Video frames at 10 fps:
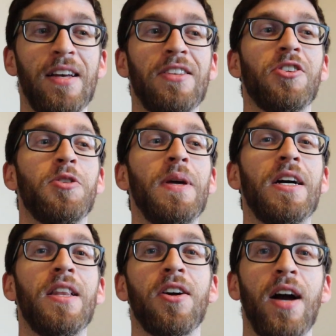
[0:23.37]
So to be
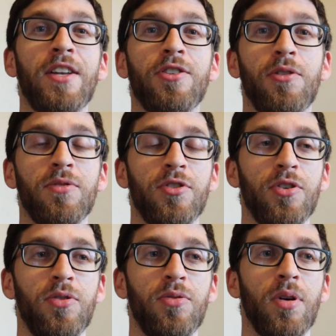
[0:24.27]
clear, I don't
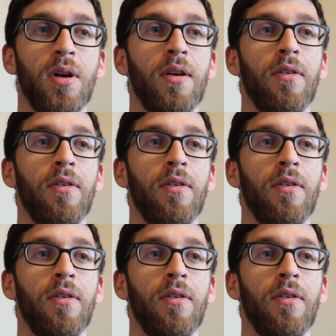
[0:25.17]
do